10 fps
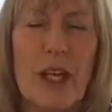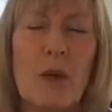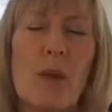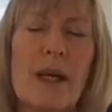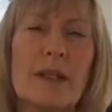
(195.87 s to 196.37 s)

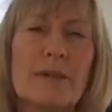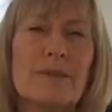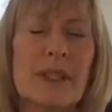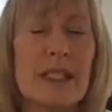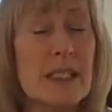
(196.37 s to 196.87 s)
Well,
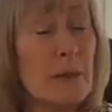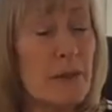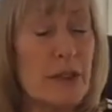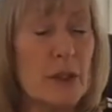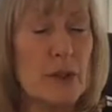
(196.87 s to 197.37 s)
some of
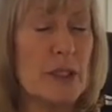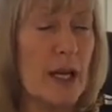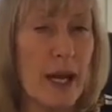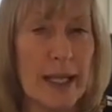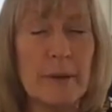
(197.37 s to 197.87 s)
those
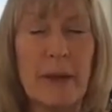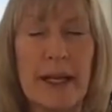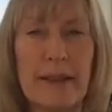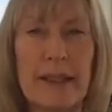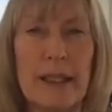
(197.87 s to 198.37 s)
9 might
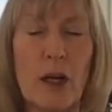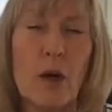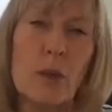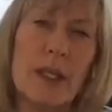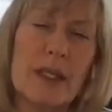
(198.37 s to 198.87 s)
think, oh
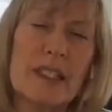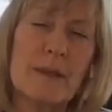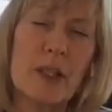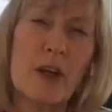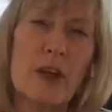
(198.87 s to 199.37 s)
well, it's
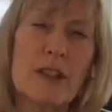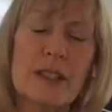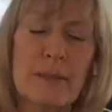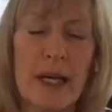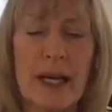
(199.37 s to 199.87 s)
because
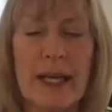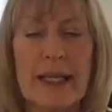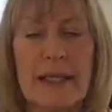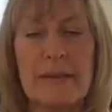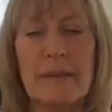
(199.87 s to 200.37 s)

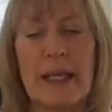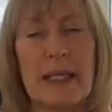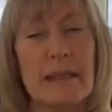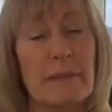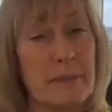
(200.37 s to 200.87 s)
my
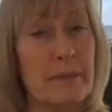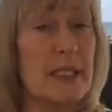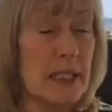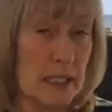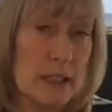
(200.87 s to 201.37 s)

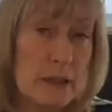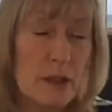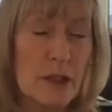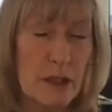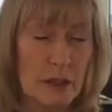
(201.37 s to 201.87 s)

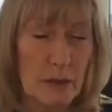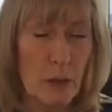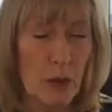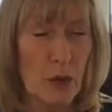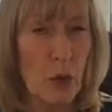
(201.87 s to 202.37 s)
skills
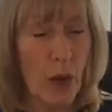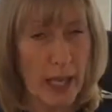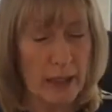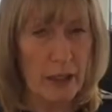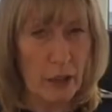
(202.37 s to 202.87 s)
weren't quite
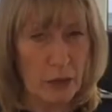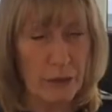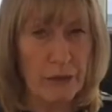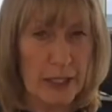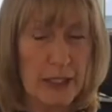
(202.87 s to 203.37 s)
a good
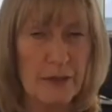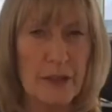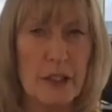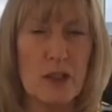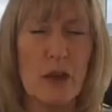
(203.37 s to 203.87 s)
fit for the
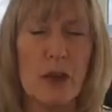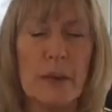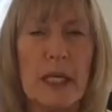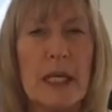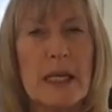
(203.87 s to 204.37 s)
job.
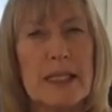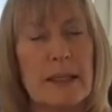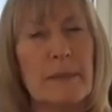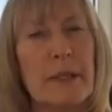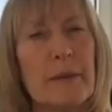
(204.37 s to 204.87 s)
Some
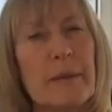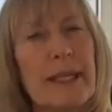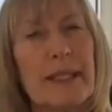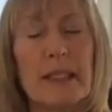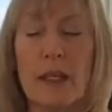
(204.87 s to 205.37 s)
people might
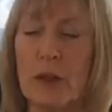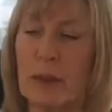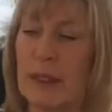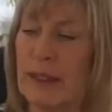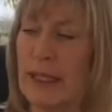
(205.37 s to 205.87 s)
think, oh
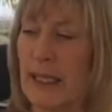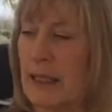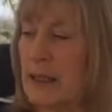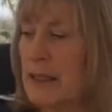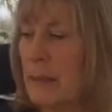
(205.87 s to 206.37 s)
well,
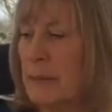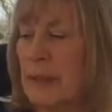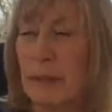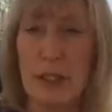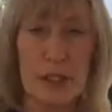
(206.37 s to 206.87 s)
the
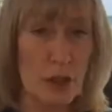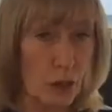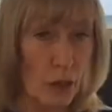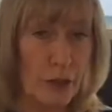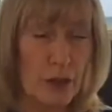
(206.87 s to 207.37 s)
person that
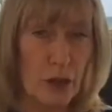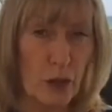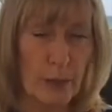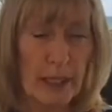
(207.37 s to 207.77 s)
got the job